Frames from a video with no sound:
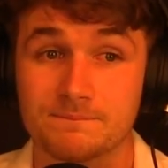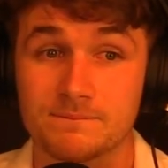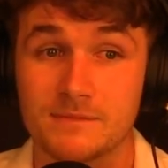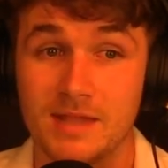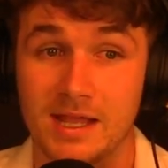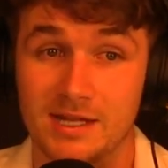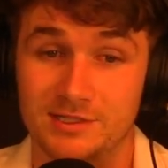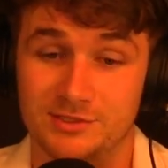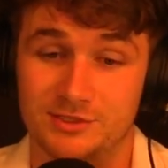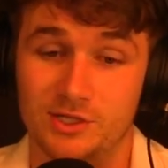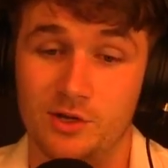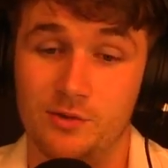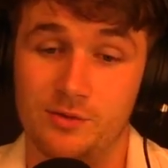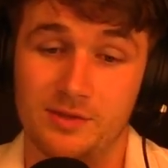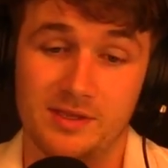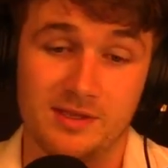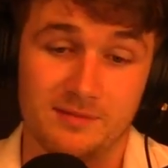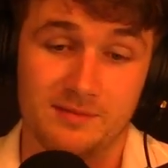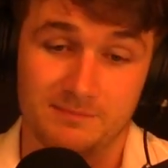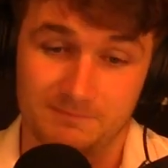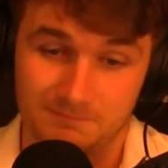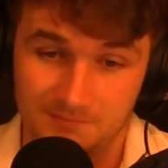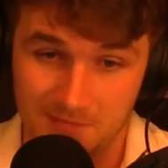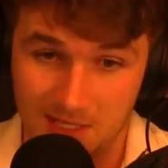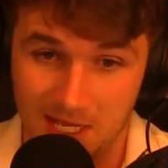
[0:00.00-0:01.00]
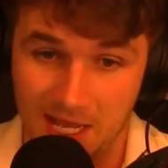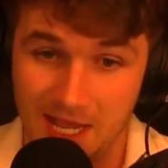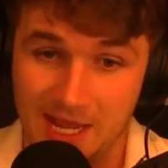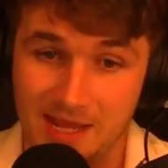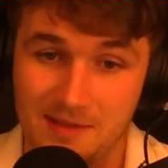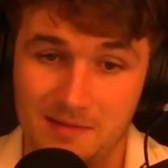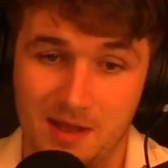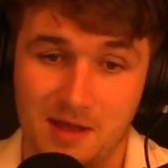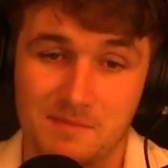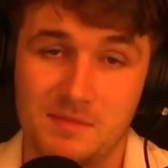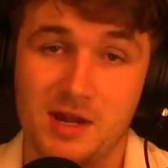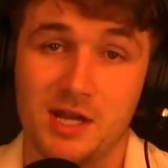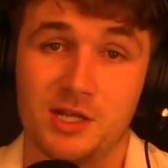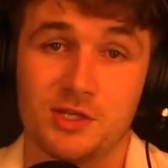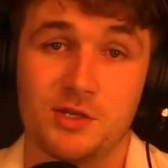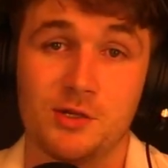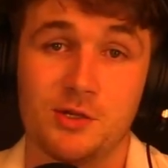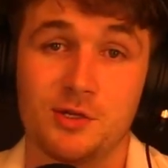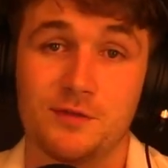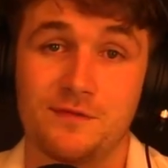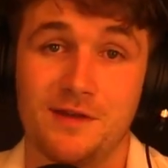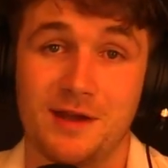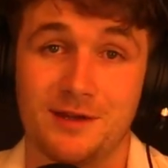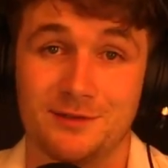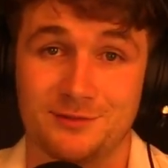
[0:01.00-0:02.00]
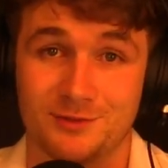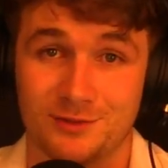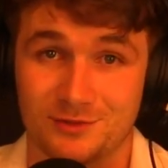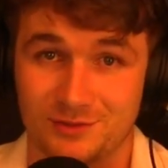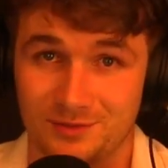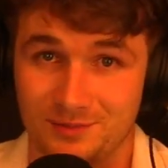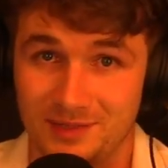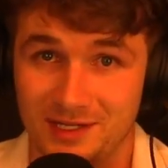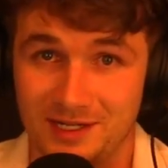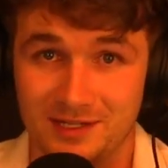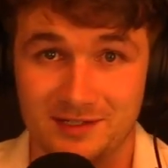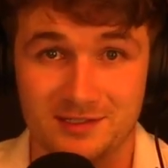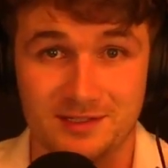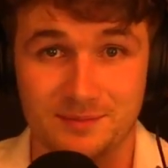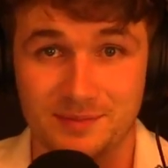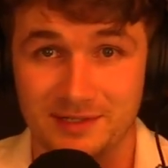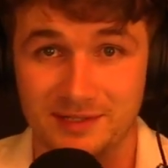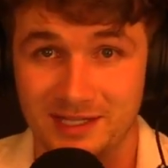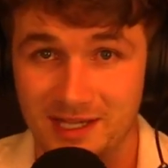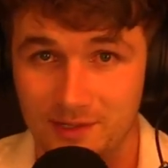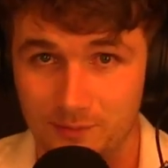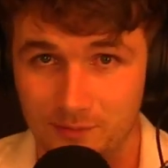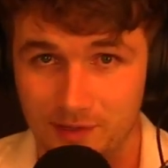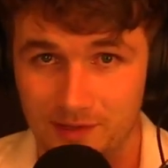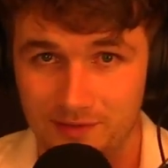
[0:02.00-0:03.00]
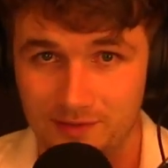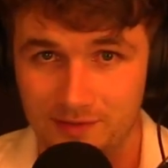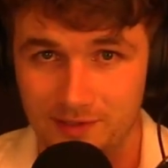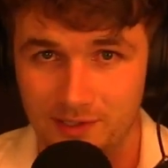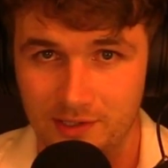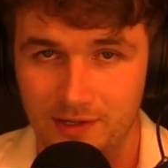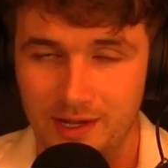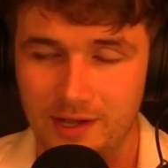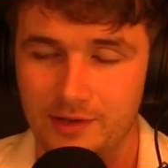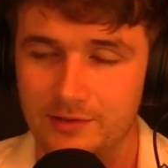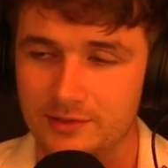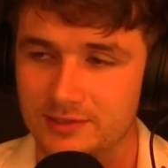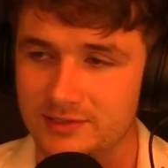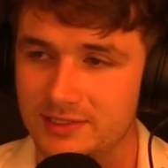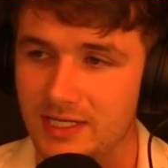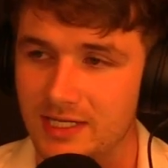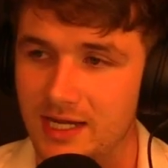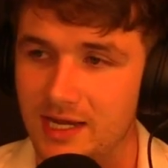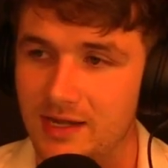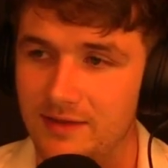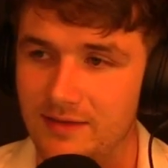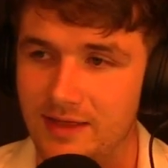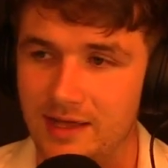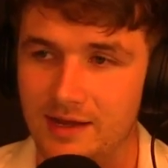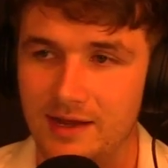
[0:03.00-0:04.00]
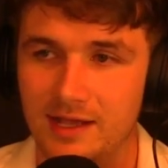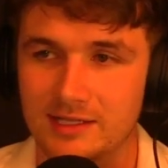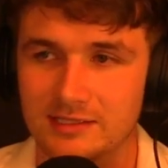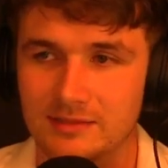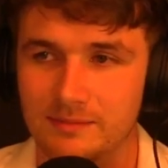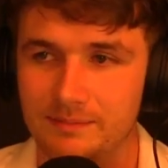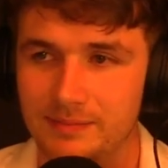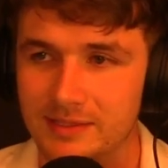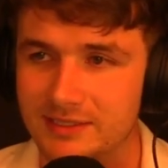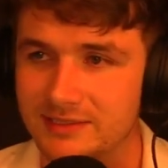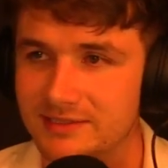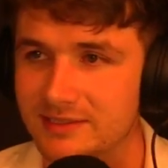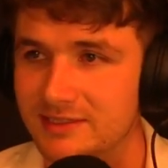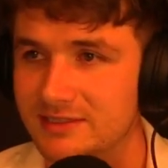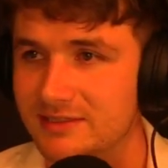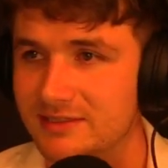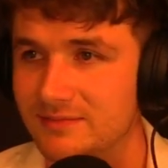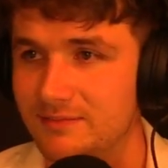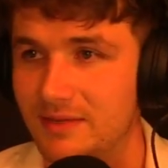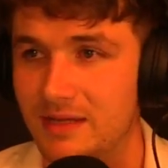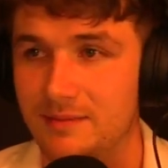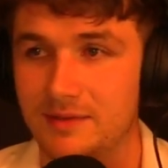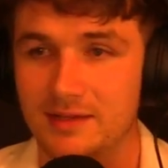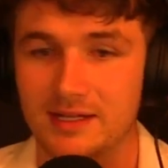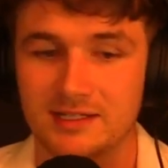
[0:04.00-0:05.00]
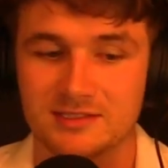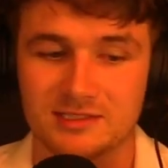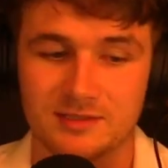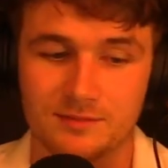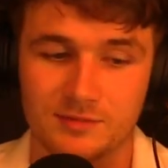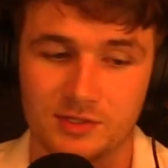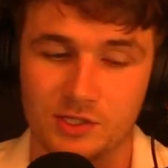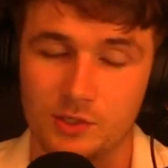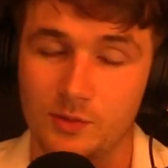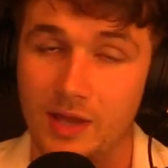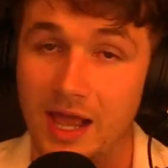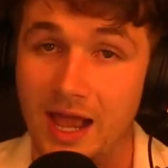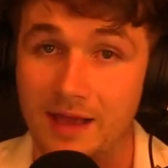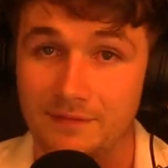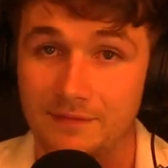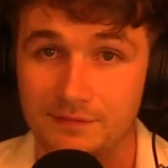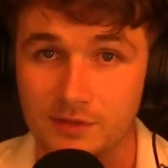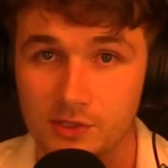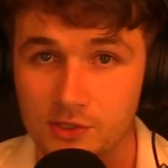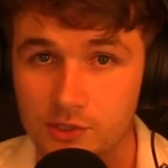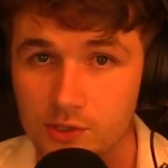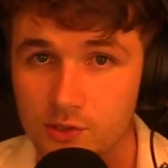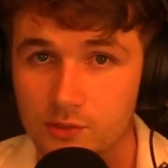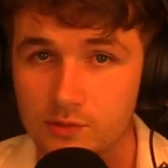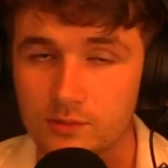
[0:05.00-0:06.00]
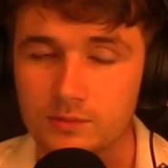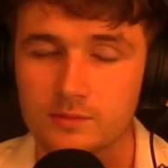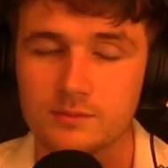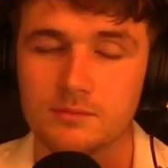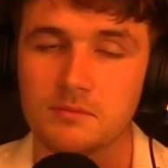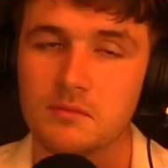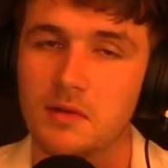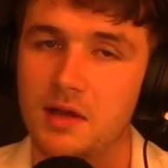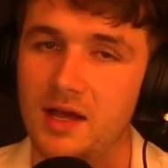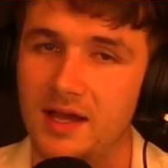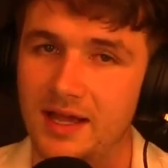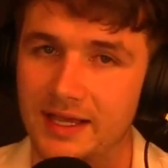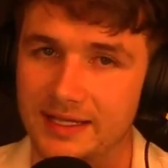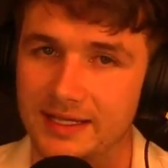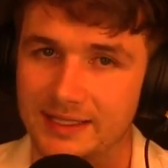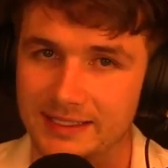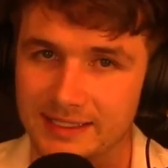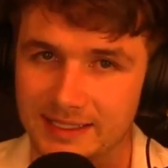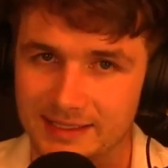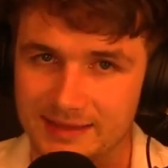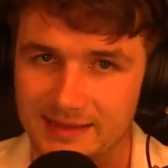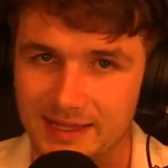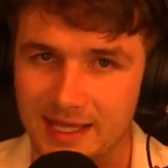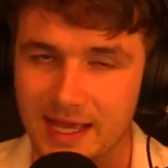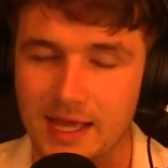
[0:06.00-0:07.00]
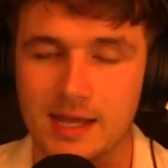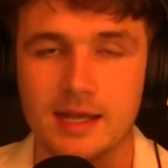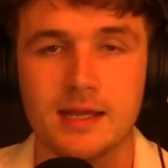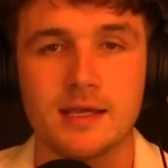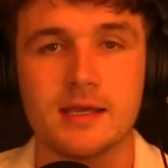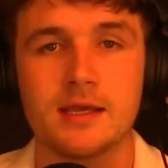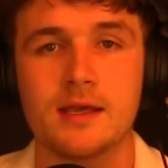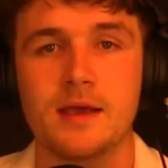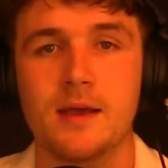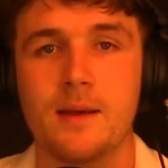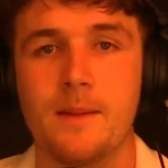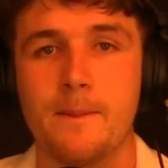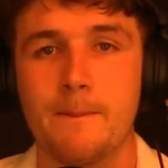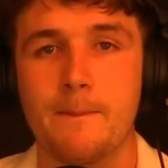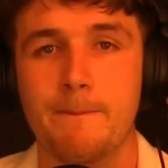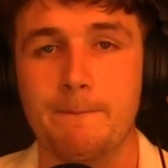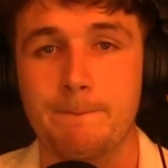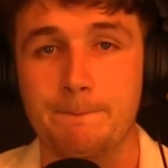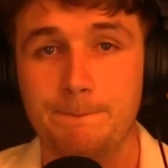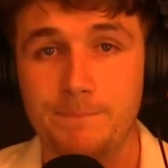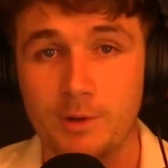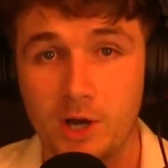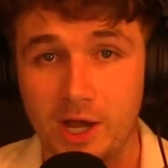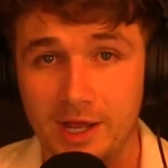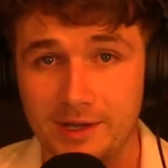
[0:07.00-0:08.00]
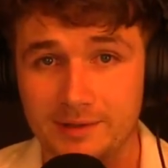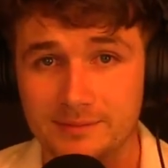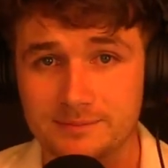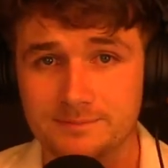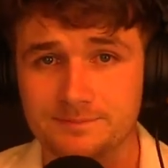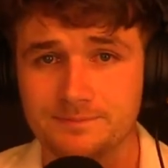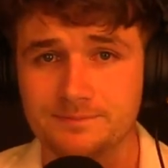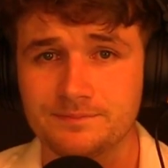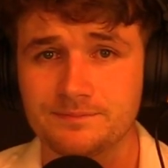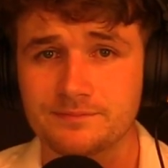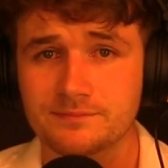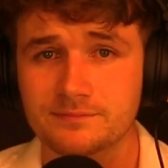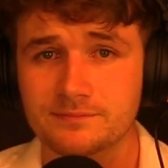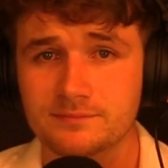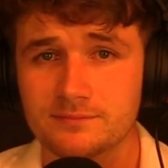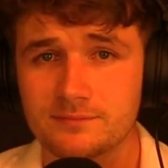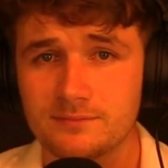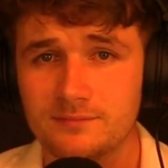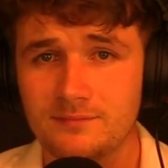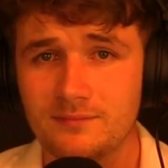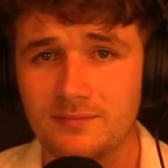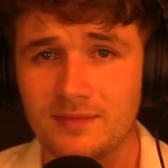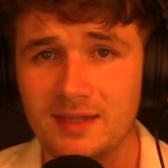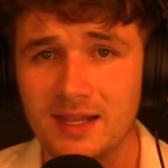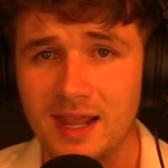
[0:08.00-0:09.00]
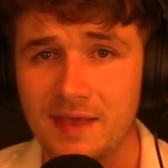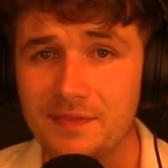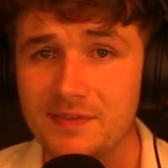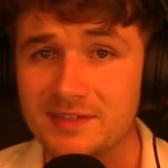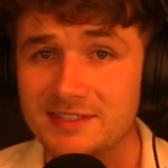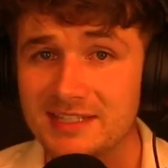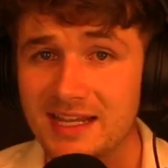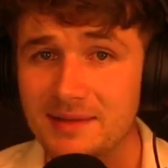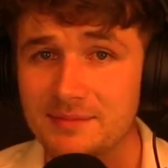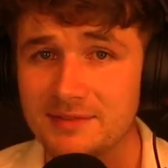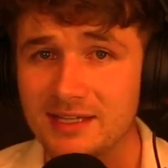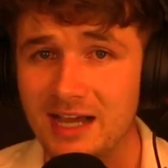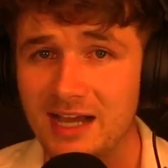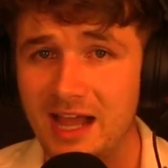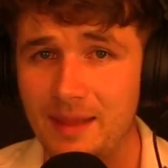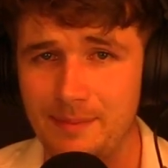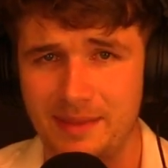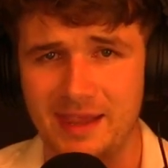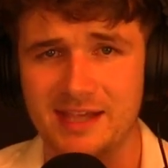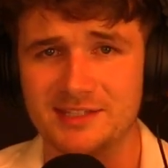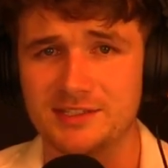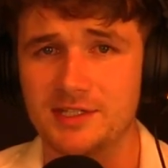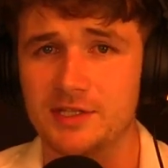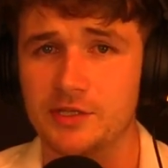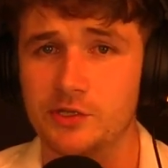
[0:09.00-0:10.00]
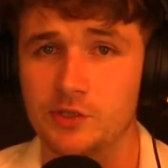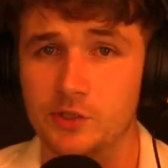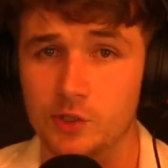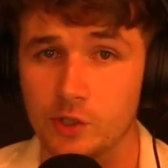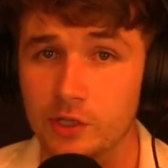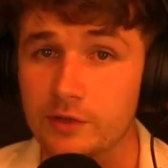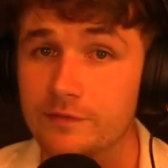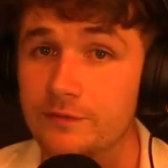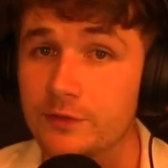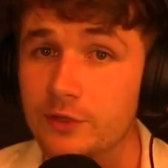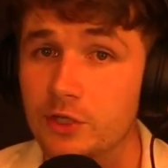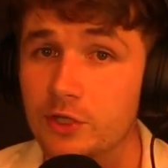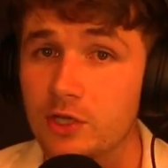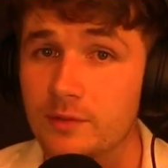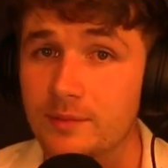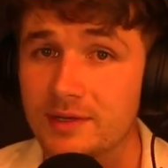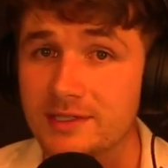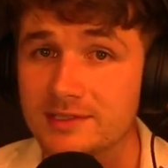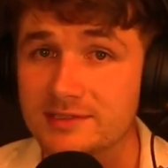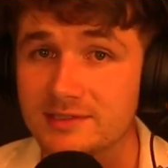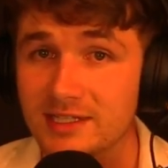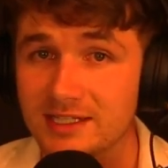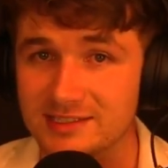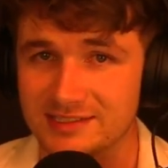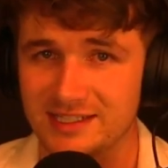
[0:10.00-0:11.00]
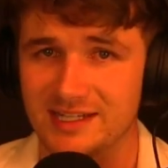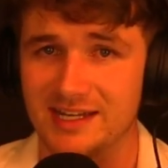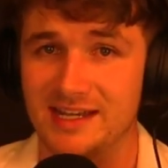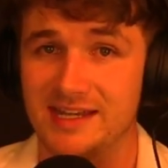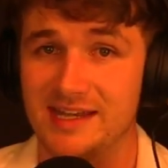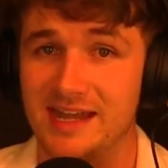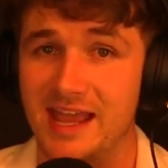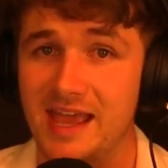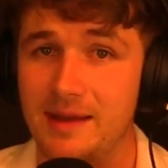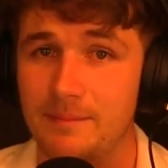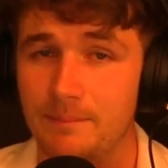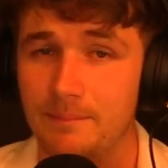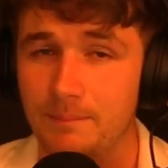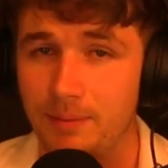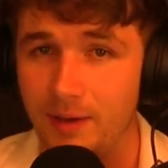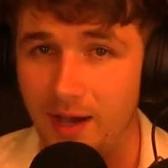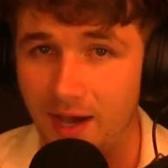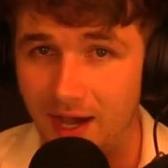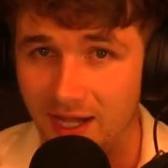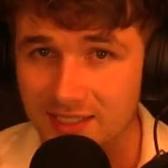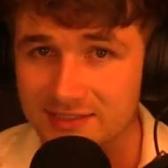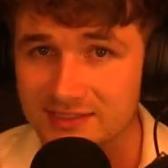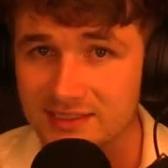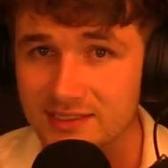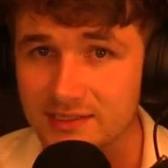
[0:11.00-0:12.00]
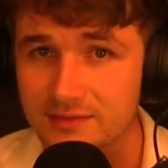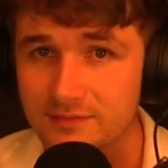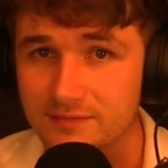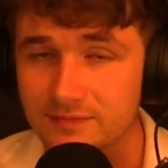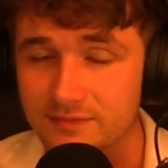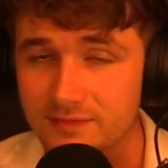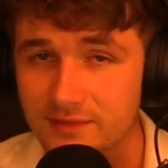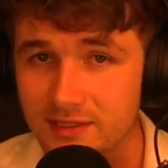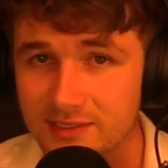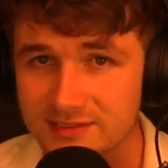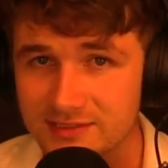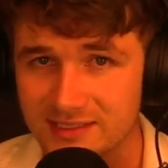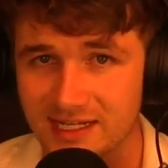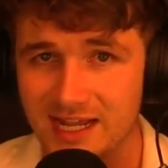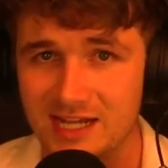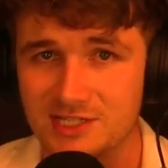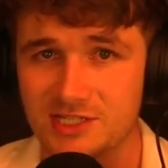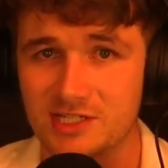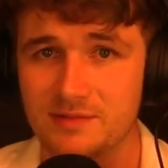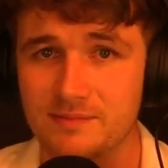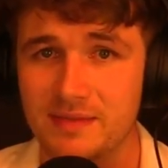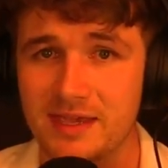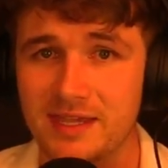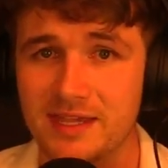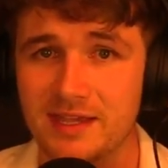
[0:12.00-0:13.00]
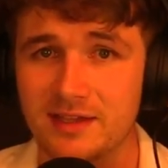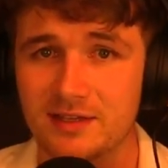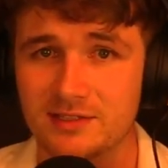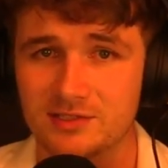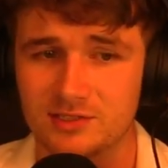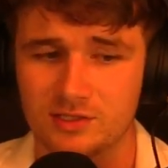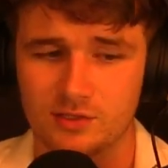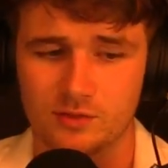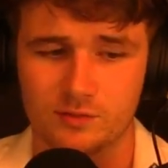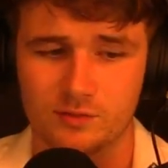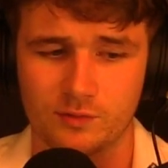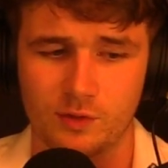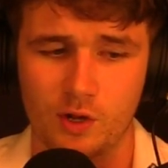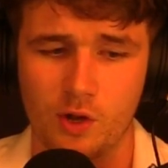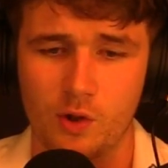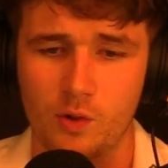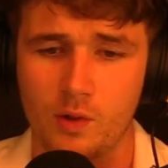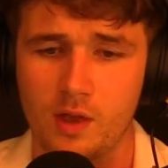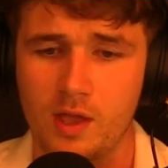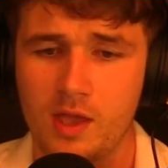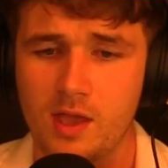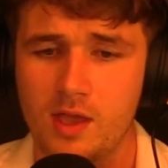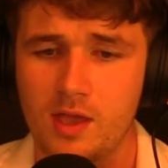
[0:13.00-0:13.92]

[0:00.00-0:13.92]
And so I'm not a huge fan of social media to begin with. I understand that as a business, maybe that's something you have to do. I get that. But at the same time, is it good for humans? Is it a net positive? Is it actually making us grow